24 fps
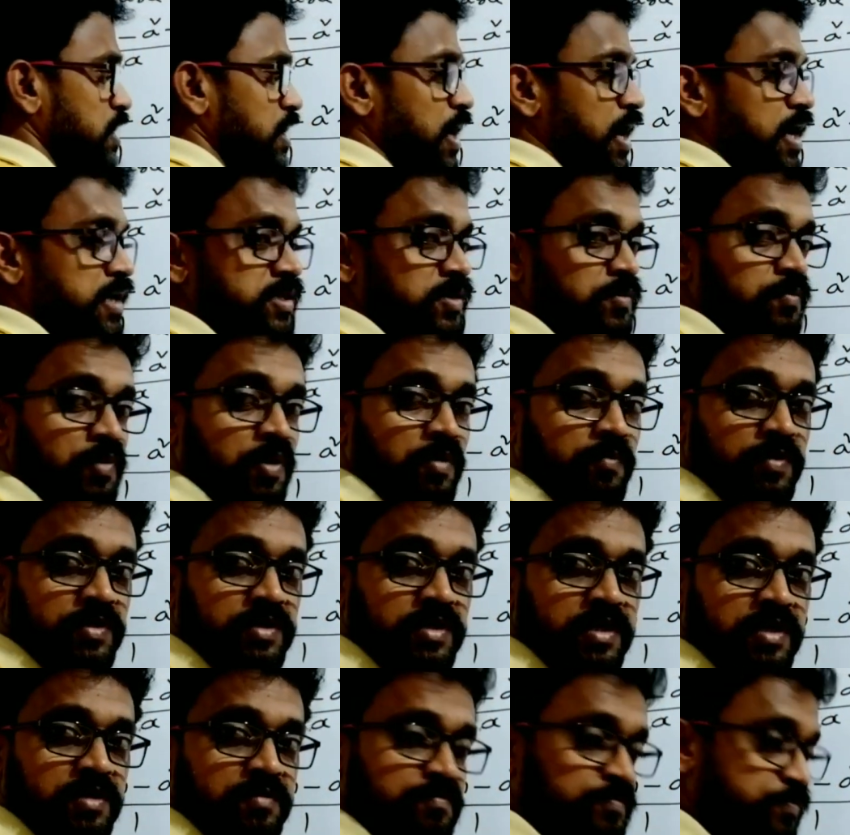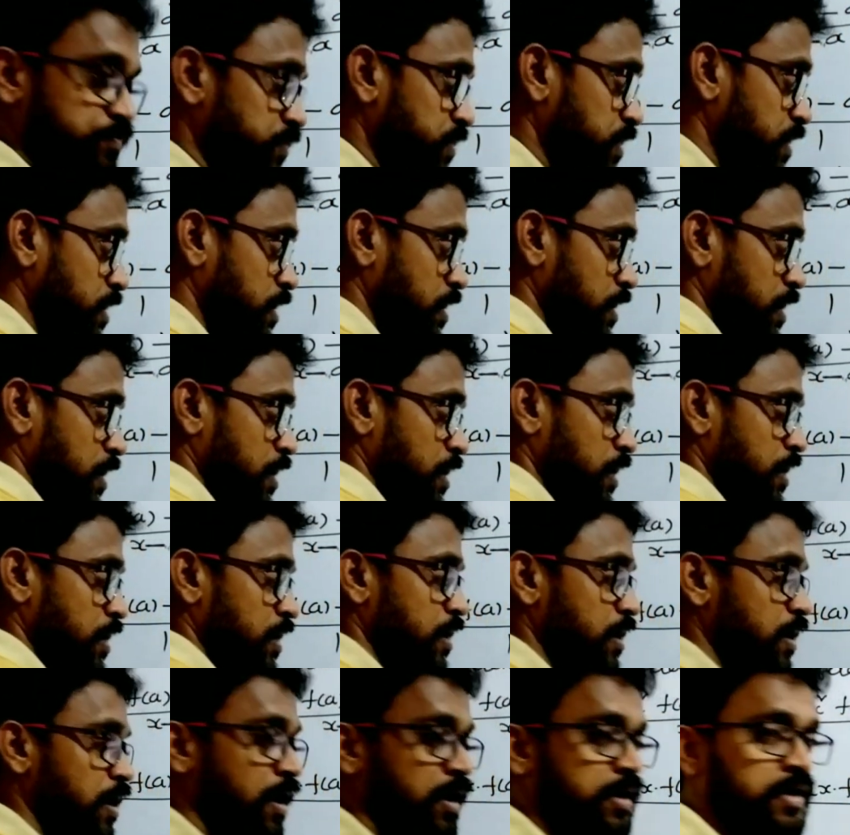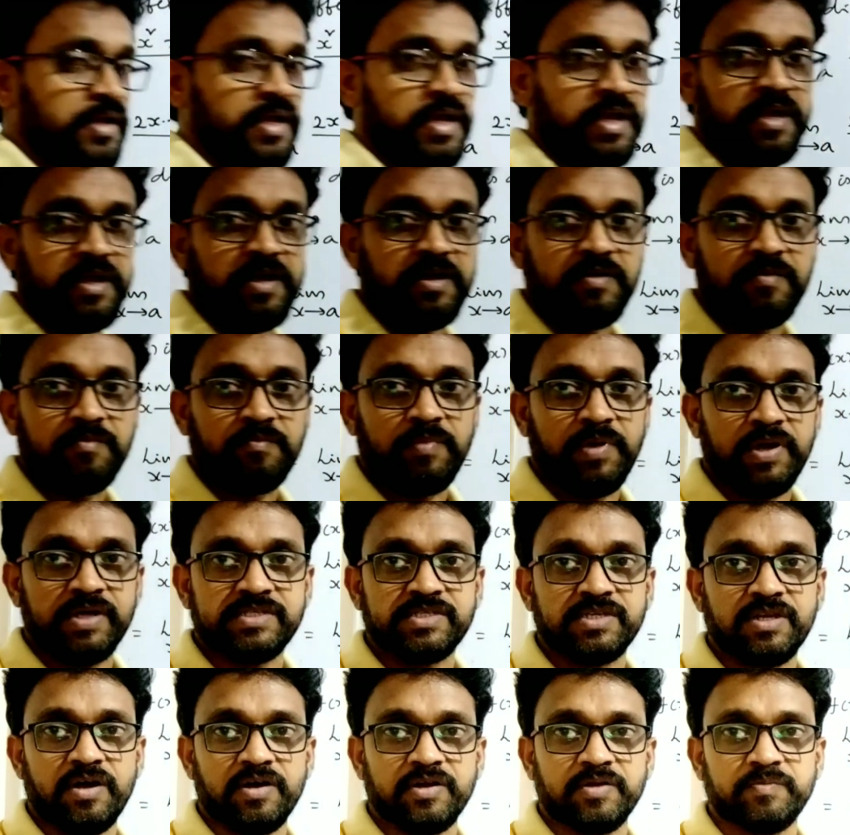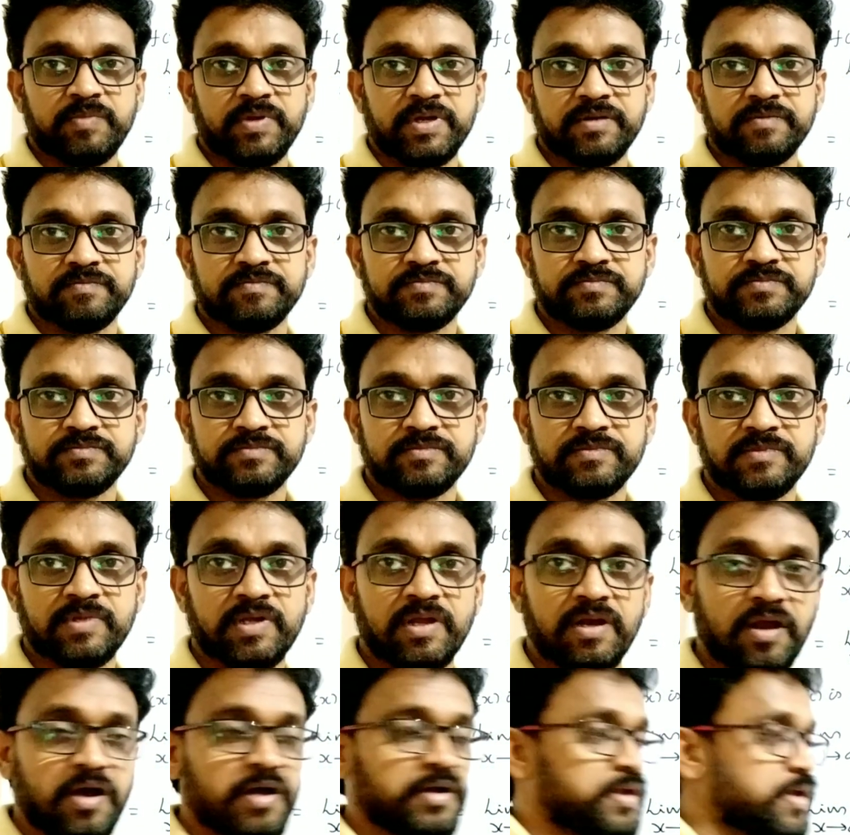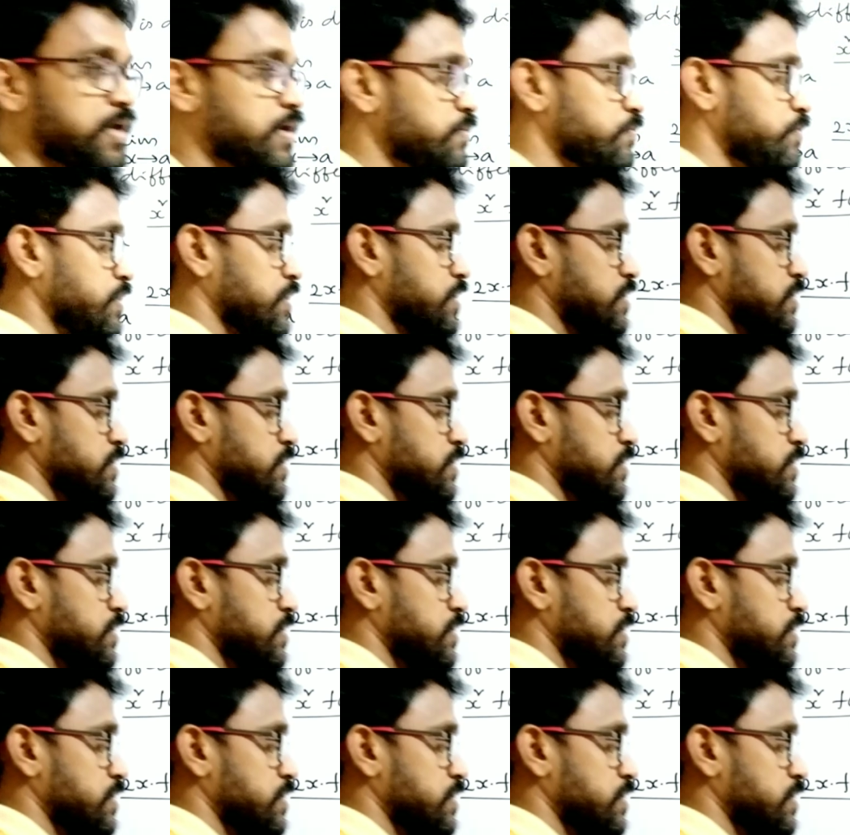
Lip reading: logarithm property, log a plus log b, log a b.